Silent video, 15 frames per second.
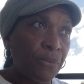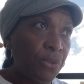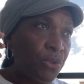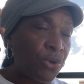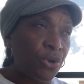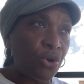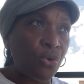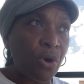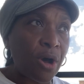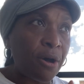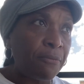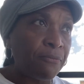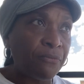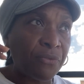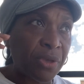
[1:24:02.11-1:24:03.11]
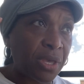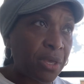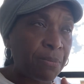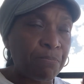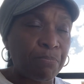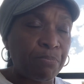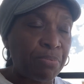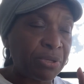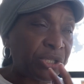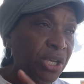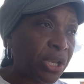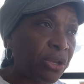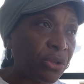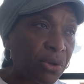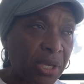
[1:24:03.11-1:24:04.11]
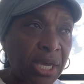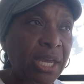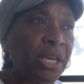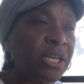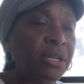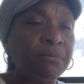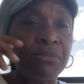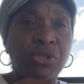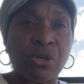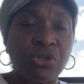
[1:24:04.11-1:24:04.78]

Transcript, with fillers: you know, of particular kingdoms or